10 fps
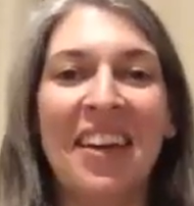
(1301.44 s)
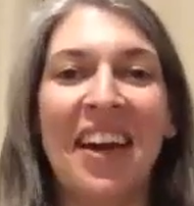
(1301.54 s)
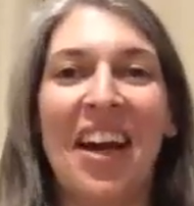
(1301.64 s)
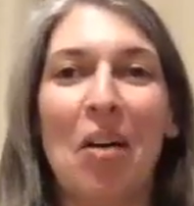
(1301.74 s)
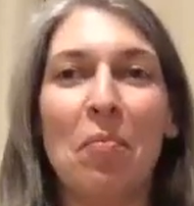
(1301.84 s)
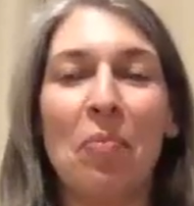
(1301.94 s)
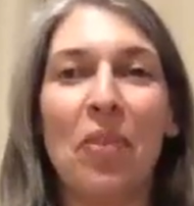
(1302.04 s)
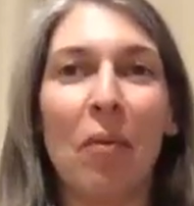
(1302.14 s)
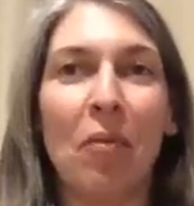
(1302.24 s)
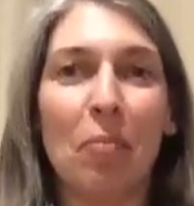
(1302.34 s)

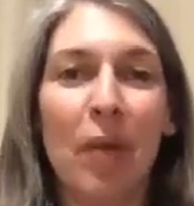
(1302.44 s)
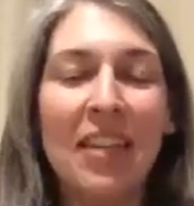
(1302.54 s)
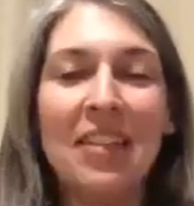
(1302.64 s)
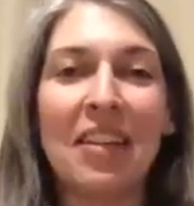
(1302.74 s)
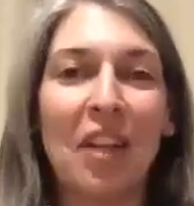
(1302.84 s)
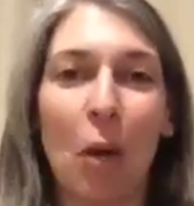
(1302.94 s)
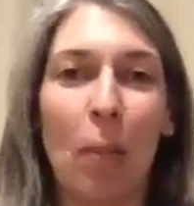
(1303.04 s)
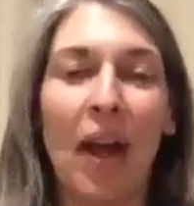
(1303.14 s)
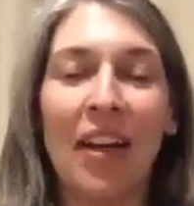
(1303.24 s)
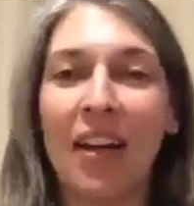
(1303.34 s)
that basically our
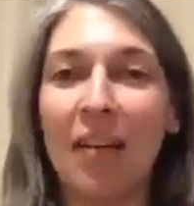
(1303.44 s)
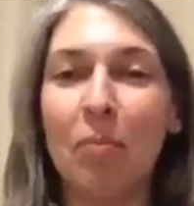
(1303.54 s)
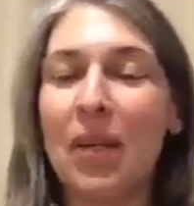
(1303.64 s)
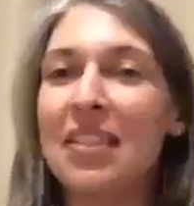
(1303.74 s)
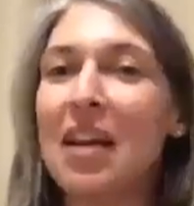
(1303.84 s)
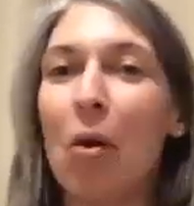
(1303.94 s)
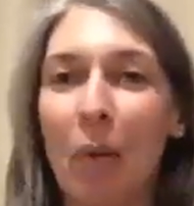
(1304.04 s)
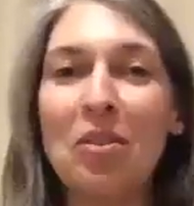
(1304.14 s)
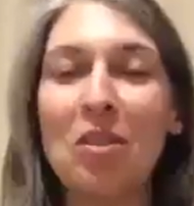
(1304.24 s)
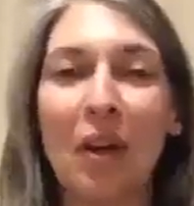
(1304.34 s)
body pees out
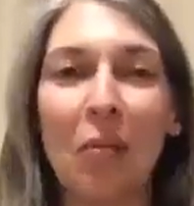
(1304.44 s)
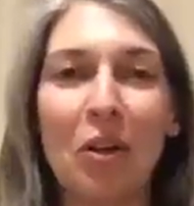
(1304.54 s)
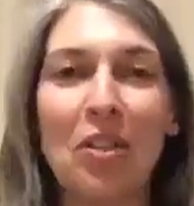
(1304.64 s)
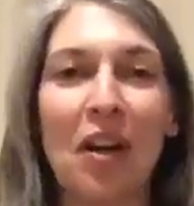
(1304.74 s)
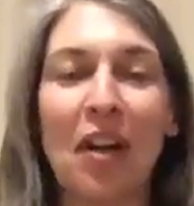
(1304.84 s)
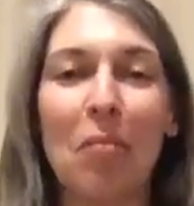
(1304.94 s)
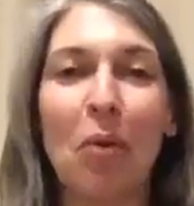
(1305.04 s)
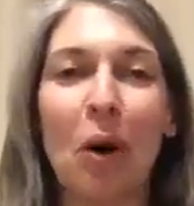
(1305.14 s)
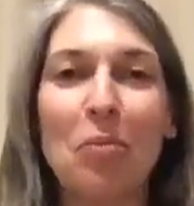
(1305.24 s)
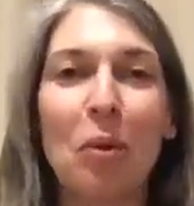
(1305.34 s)
most of it. We're talking
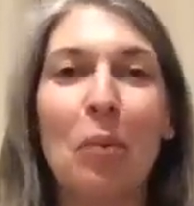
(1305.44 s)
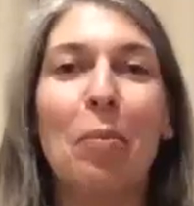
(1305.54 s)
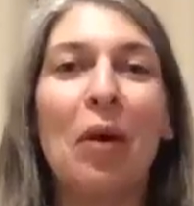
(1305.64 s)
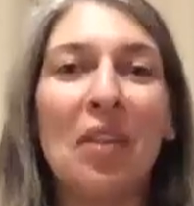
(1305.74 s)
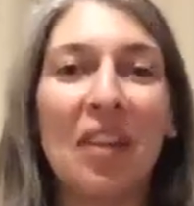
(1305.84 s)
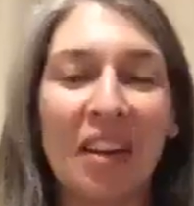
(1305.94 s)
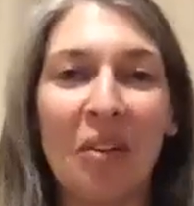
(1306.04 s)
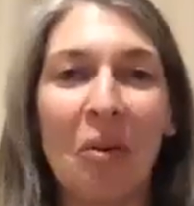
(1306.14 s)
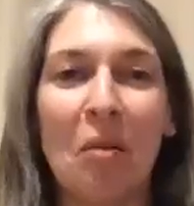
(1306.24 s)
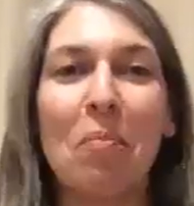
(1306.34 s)
parts per billion
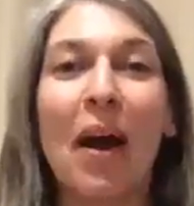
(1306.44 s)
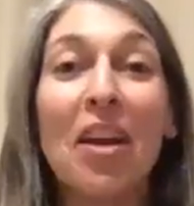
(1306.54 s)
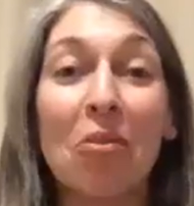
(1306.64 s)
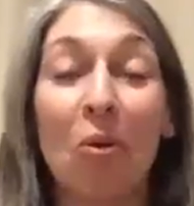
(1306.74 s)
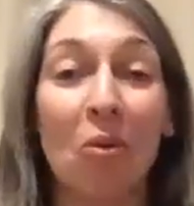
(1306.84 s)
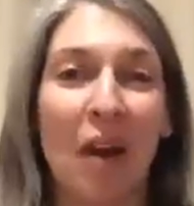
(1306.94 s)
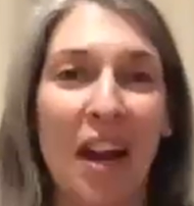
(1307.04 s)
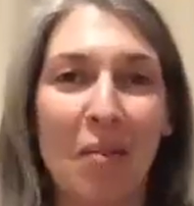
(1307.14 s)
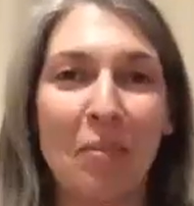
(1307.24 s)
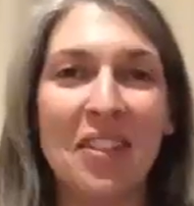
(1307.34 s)
or
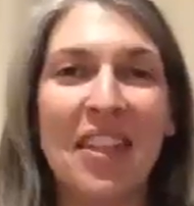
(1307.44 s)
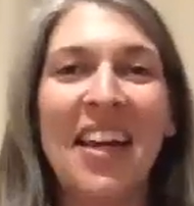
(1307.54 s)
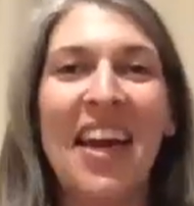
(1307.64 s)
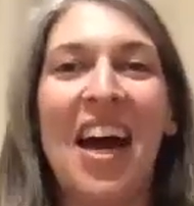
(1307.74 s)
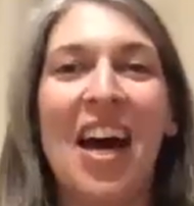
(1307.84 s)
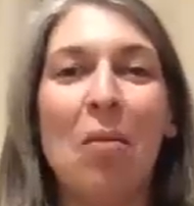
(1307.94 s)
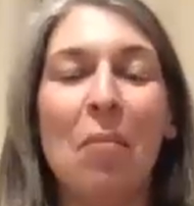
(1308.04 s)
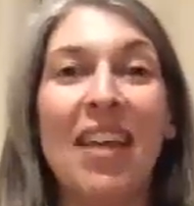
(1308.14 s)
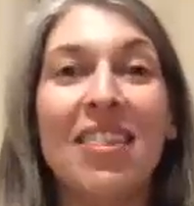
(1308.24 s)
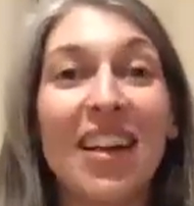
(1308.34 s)
micrograms.
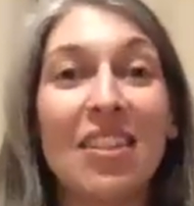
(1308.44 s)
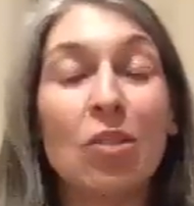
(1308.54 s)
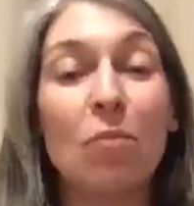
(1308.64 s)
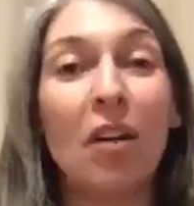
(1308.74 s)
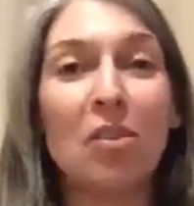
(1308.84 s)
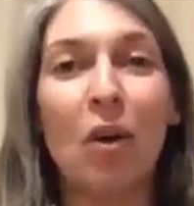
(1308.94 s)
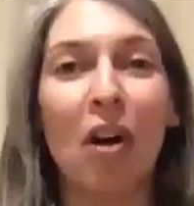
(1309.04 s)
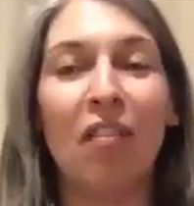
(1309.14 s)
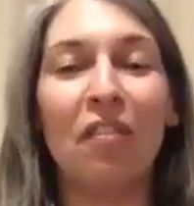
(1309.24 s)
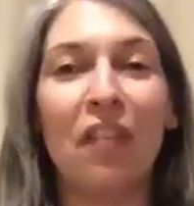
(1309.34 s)
And that
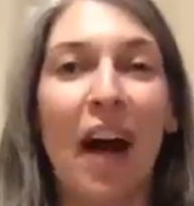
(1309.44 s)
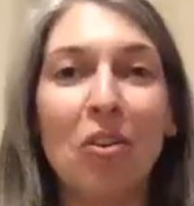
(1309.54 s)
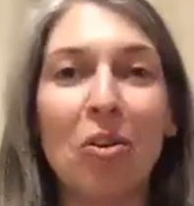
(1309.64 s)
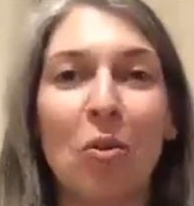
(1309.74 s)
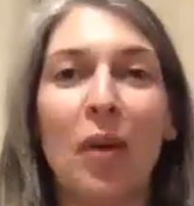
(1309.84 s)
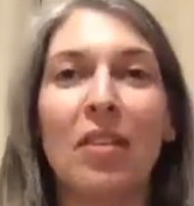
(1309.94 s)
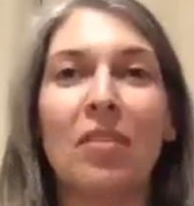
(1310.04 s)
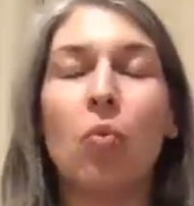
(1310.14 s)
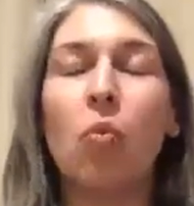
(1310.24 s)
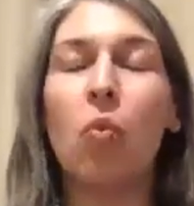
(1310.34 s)
small volume is
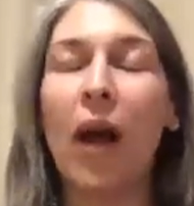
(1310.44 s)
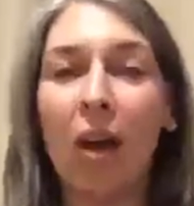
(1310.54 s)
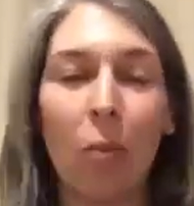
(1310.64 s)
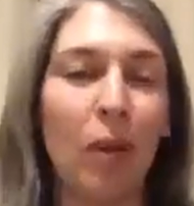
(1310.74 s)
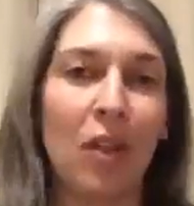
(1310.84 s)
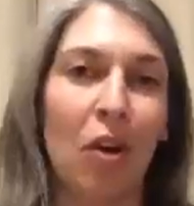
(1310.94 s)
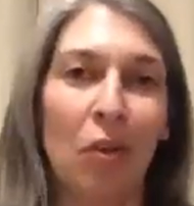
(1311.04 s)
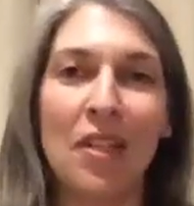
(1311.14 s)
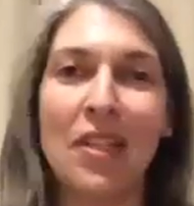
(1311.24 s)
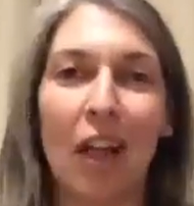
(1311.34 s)
well below
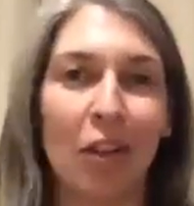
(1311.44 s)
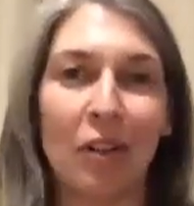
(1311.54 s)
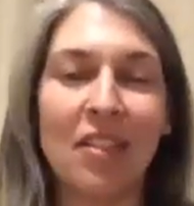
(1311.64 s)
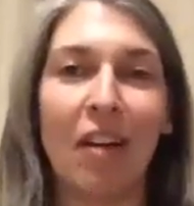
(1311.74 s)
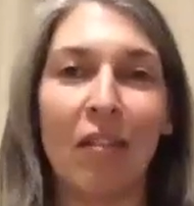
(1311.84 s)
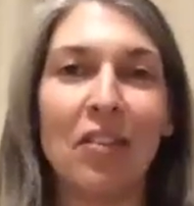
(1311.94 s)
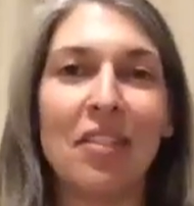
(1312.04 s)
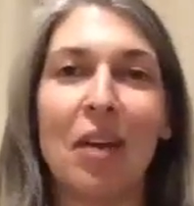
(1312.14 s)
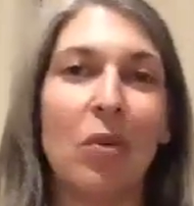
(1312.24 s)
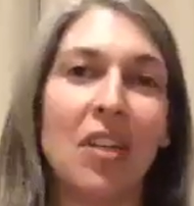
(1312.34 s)
the tolerance levels
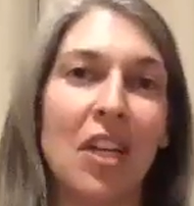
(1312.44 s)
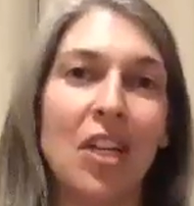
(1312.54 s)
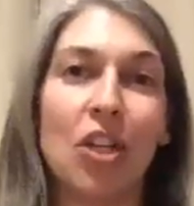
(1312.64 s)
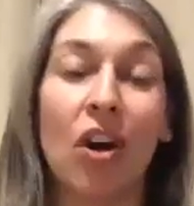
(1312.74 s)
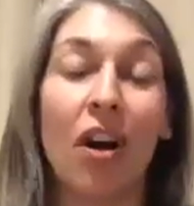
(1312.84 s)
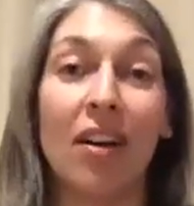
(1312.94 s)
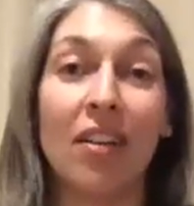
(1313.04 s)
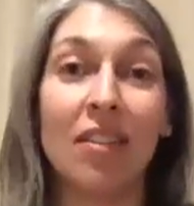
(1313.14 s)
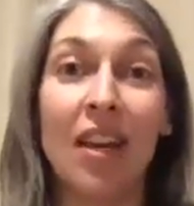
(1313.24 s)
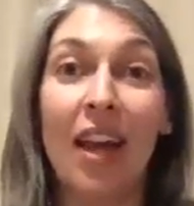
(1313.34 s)
that would need to
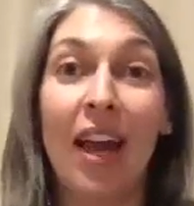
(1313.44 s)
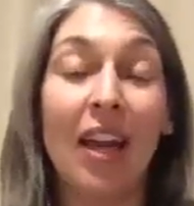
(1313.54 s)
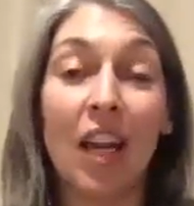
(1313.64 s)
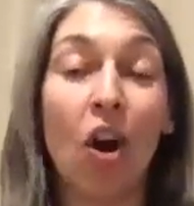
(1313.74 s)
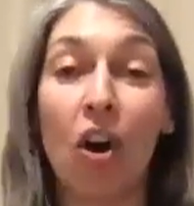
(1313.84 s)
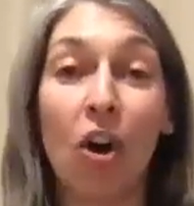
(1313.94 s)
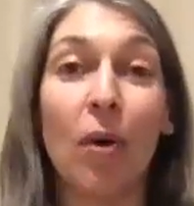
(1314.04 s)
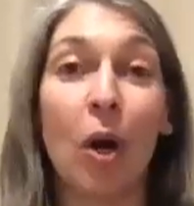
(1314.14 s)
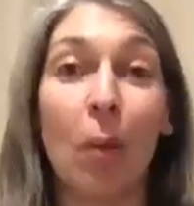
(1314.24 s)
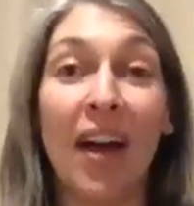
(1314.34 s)
cause any harm in
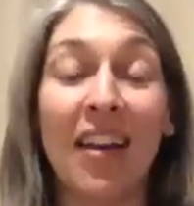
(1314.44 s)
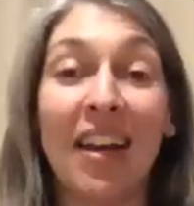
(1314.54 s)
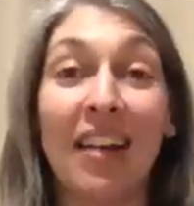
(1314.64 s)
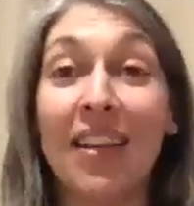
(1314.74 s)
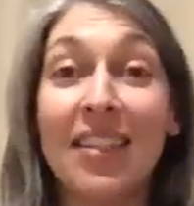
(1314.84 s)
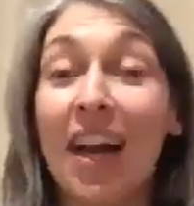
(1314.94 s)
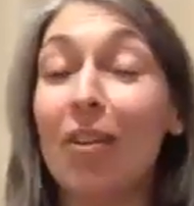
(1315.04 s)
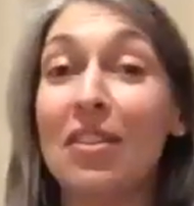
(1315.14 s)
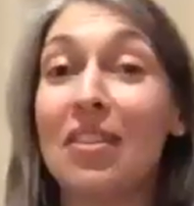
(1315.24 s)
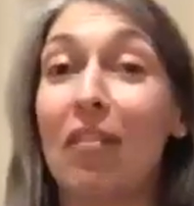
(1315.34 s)
our body. And that
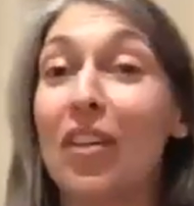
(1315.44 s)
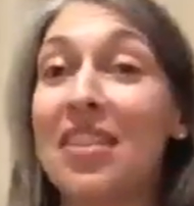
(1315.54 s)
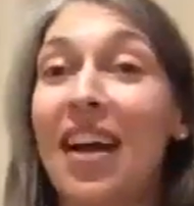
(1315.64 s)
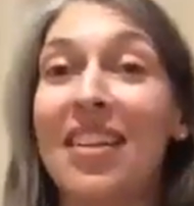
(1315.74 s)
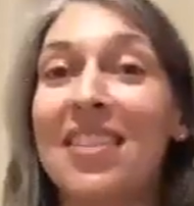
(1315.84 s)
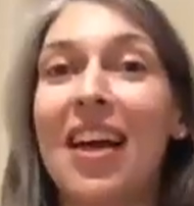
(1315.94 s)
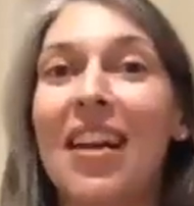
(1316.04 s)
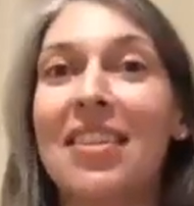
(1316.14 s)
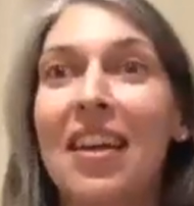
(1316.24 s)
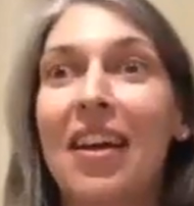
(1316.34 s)
tolerance level is not
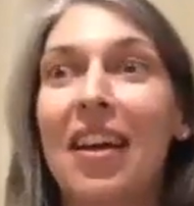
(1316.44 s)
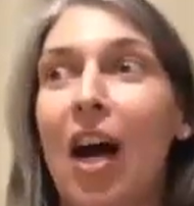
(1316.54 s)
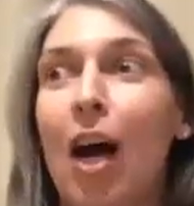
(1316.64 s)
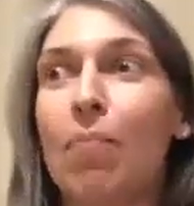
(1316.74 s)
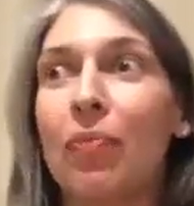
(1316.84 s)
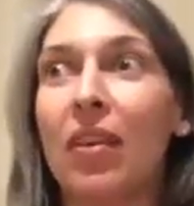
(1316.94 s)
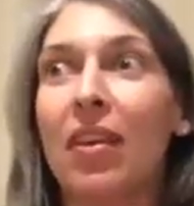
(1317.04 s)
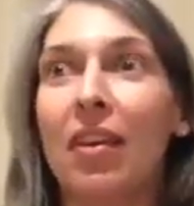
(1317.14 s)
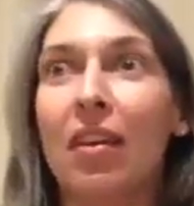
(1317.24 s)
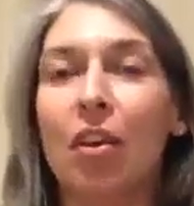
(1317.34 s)
set,
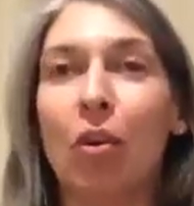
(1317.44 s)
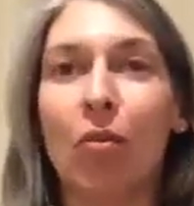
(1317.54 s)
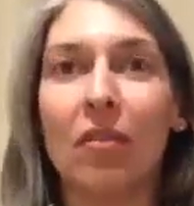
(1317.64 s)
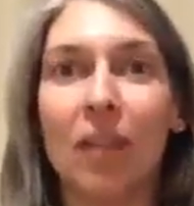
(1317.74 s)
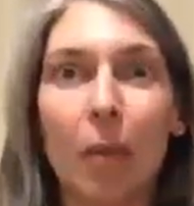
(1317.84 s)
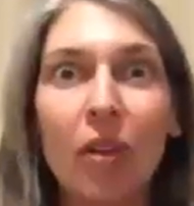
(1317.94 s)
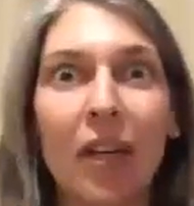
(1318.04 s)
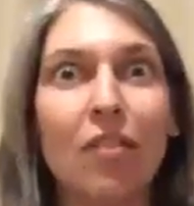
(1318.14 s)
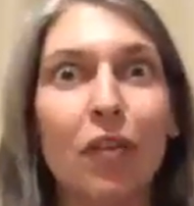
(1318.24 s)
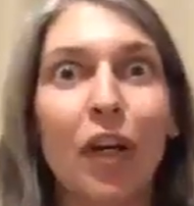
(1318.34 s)
liberally.
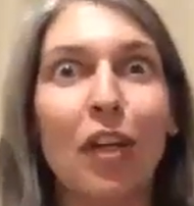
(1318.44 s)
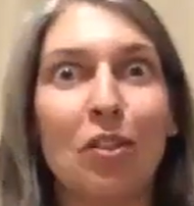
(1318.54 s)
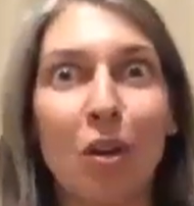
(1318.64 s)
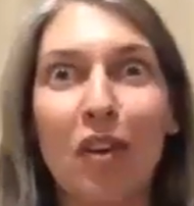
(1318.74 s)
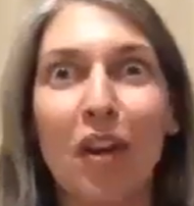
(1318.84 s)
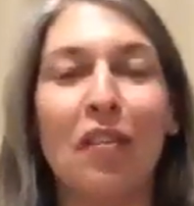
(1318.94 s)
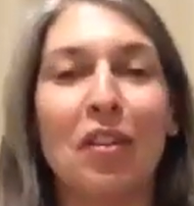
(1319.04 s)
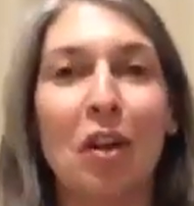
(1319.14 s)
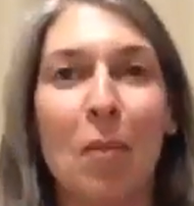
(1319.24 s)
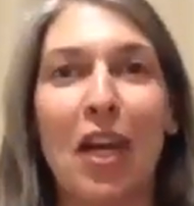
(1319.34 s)
It's very conservative.
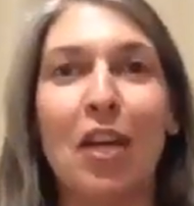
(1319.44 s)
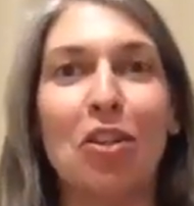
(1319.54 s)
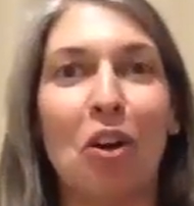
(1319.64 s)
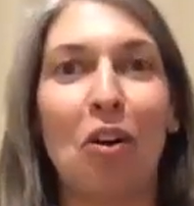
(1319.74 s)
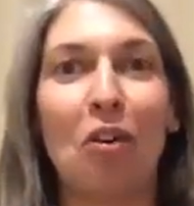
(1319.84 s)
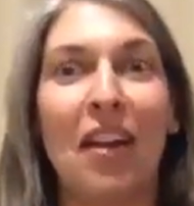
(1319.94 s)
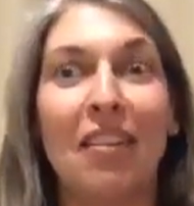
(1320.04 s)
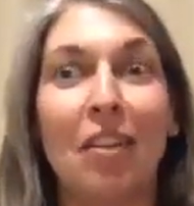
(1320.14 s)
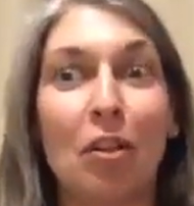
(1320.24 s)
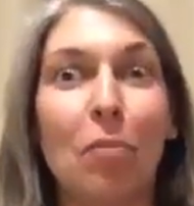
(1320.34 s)
They're making sure that
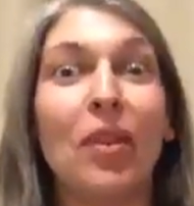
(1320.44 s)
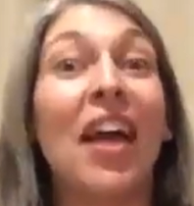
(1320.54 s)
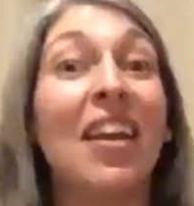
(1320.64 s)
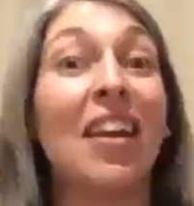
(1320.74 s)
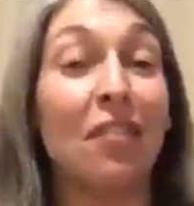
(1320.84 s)
there's plenty of